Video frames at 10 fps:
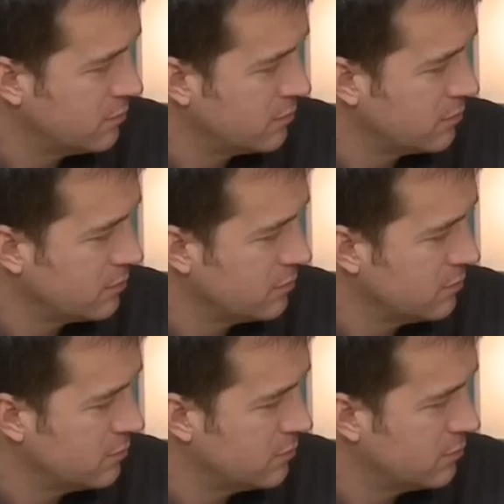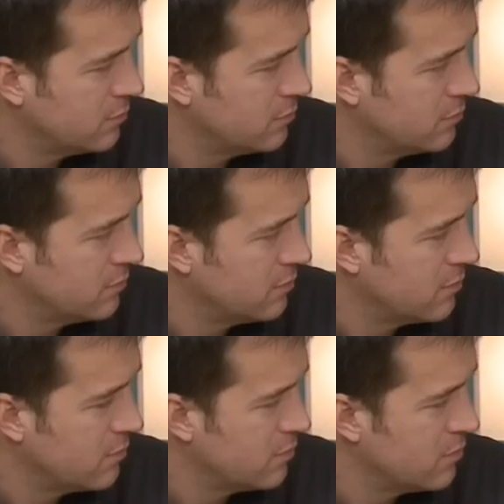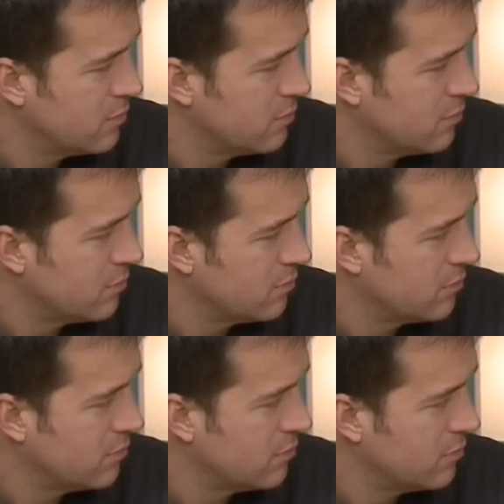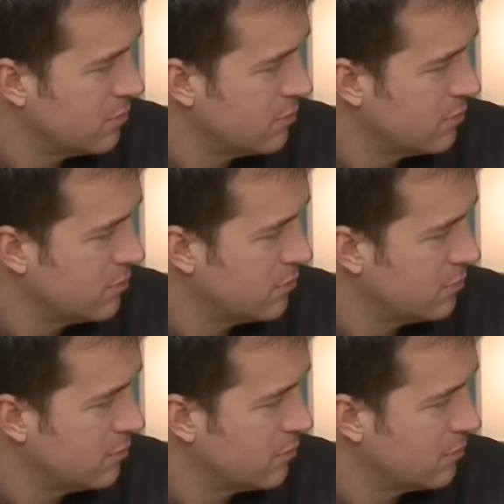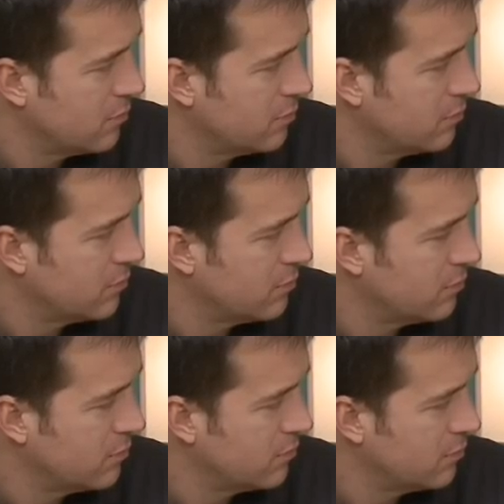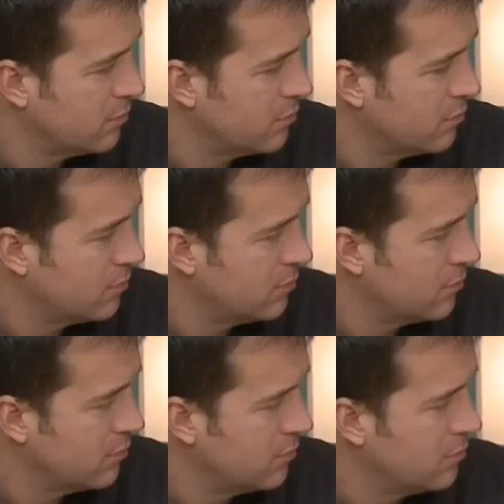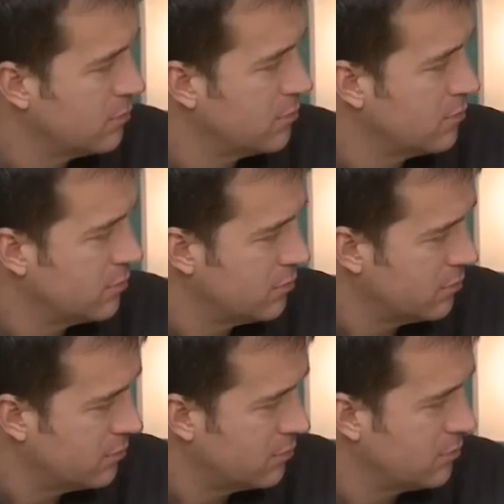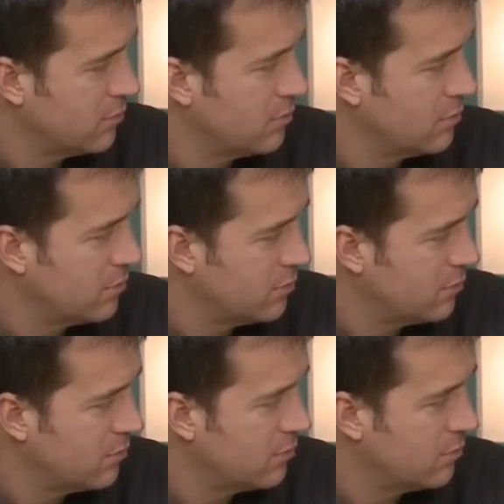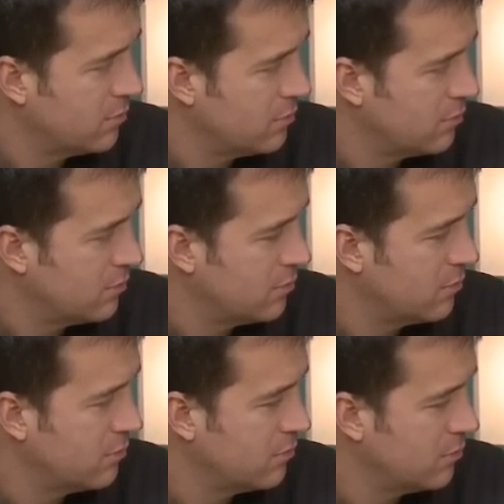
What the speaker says: (silent)